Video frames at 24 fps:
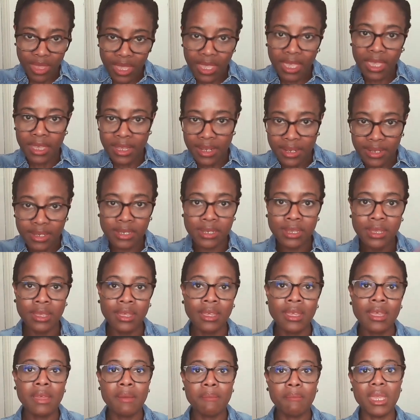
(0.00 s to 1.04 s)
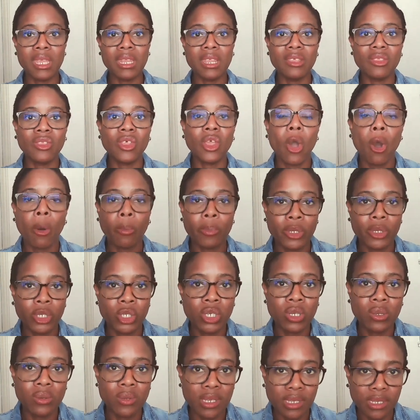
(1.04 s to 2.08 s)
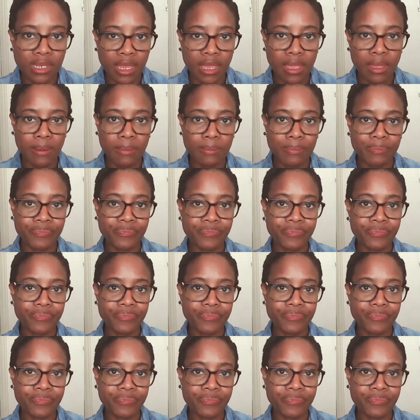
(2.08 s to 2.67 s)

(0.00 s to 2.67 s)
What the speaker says: It meaning the opportunity.